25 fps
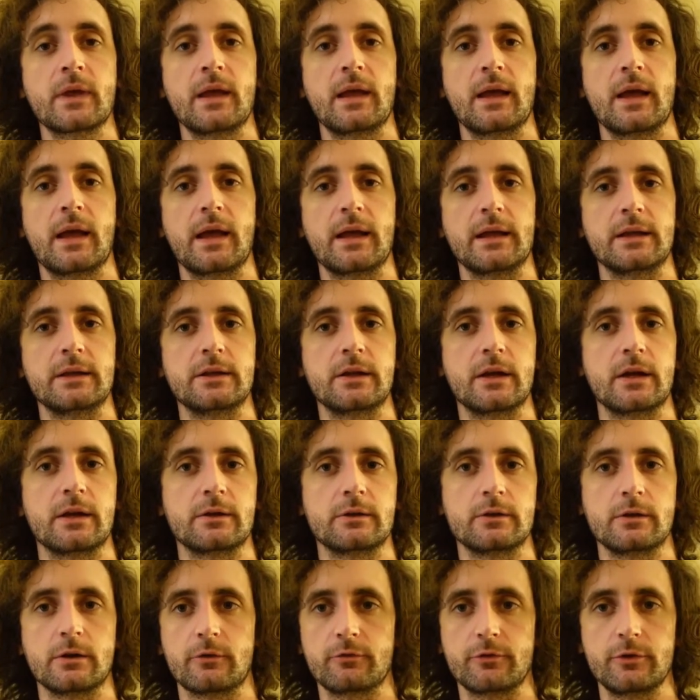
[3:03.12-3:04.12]
And
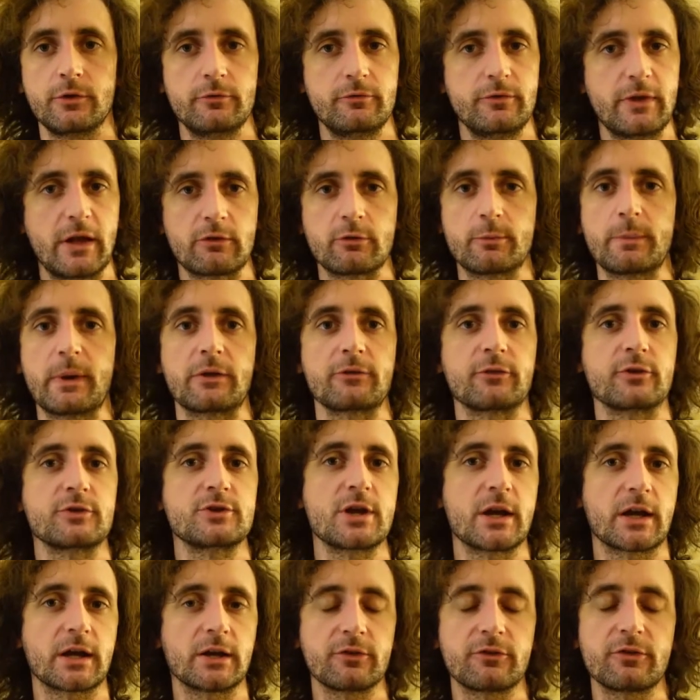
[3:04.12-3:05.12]
if you've never bounced a
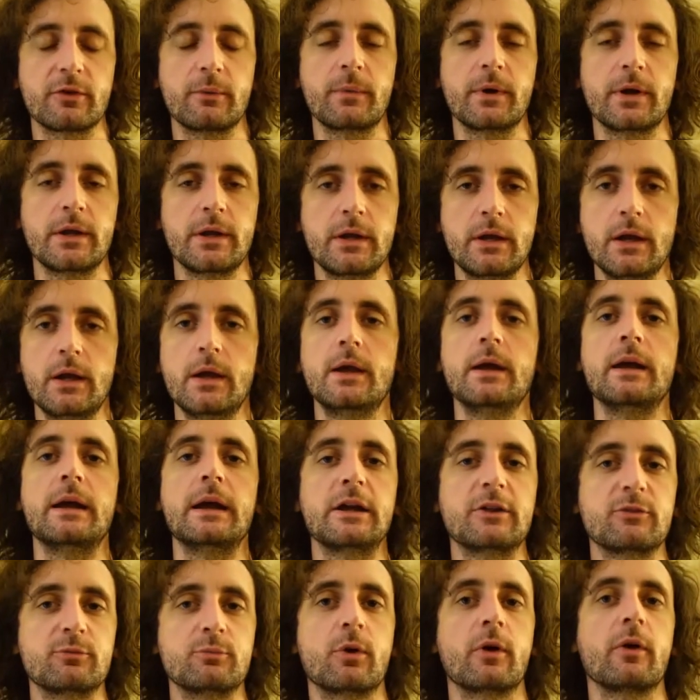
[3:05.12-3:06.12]
check on somebody,
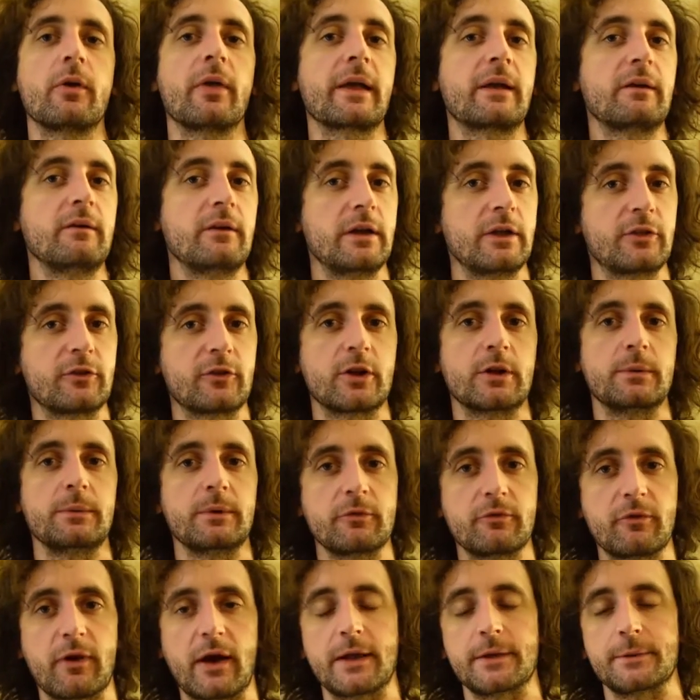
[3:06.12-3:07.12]
it's more likely it's going to be
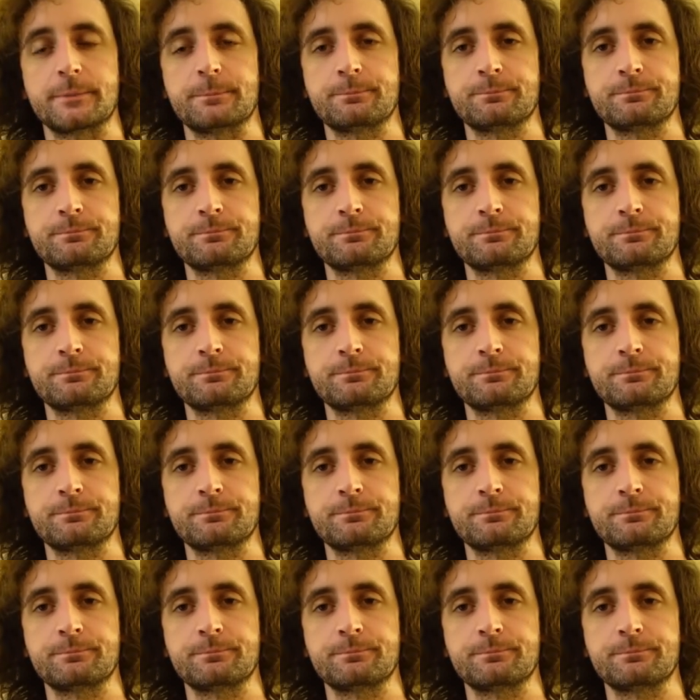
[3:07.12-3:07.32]
fine.